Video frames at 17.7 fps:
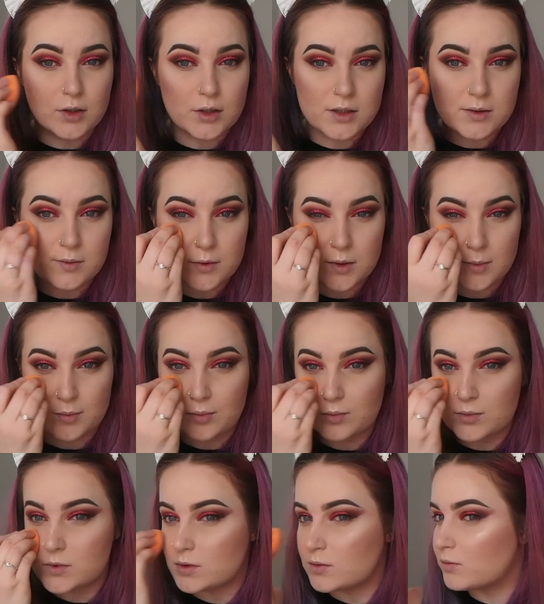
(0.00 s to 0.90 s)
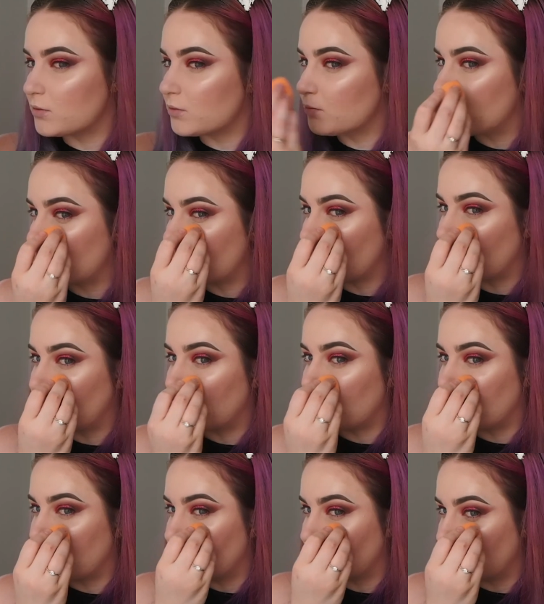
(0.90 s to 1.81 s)
it's
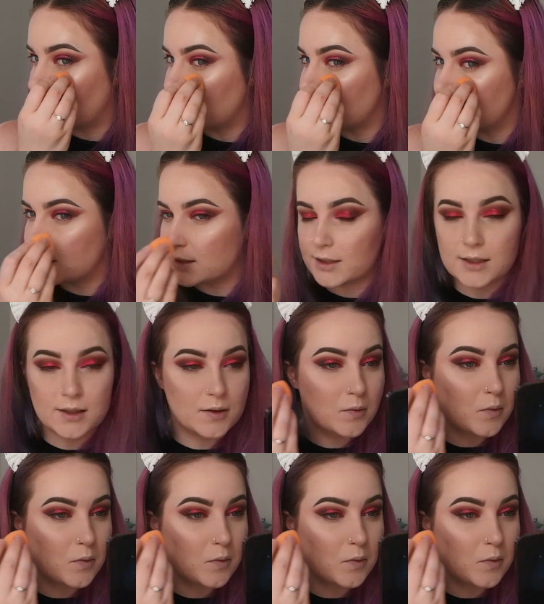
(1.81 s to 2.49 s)
properly blended.